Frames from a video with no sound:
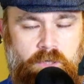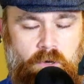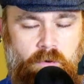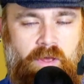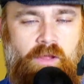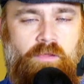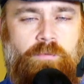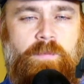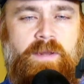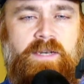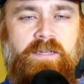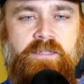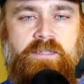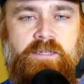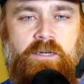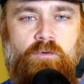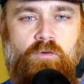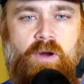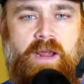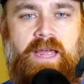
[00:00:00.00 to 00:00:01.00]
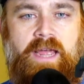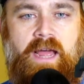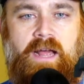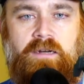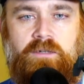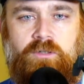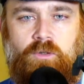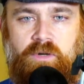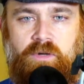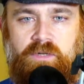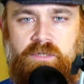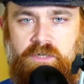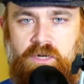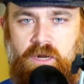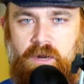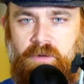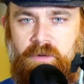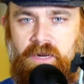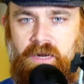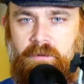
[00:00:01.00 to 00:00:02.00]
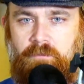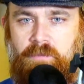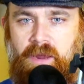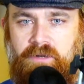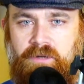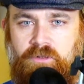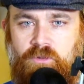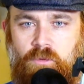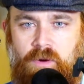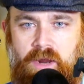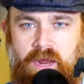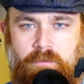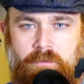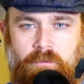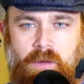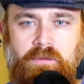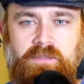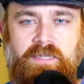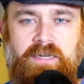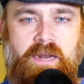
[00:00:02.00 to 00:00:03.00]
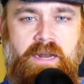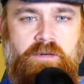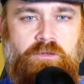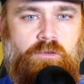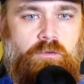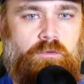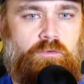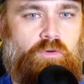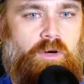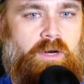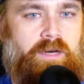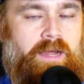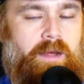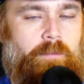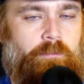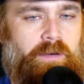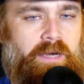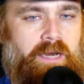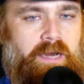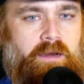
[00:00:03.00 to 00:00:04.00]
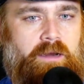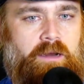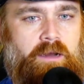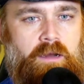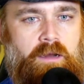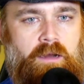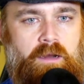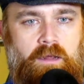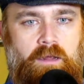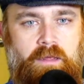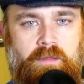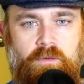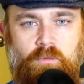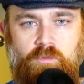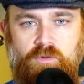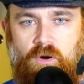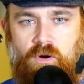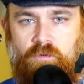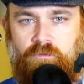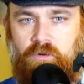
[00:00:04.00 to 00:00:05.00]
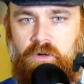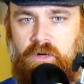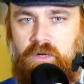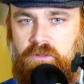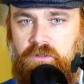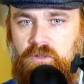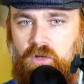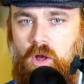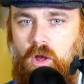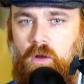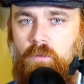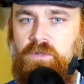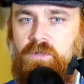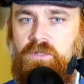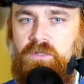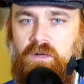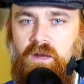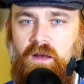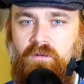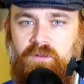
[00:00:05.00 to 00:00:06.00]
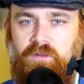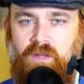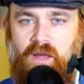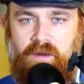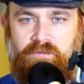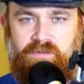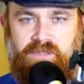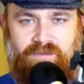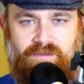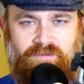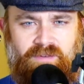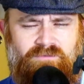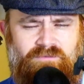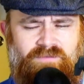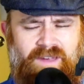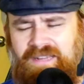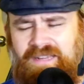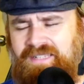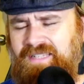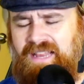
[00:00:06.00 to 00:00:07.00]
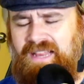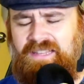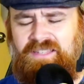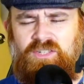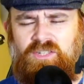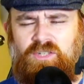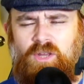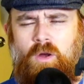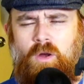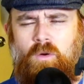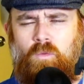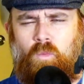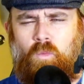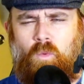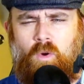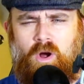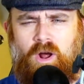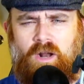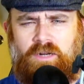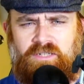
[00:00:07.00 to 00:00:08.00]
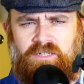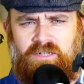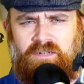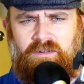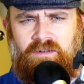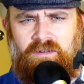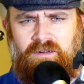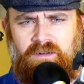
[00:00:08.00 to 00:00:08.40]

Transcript: So Health Minister Greg Hunt took his time getting back to a multinational drug company that was offering us gobs of life-saving vaccines. So what?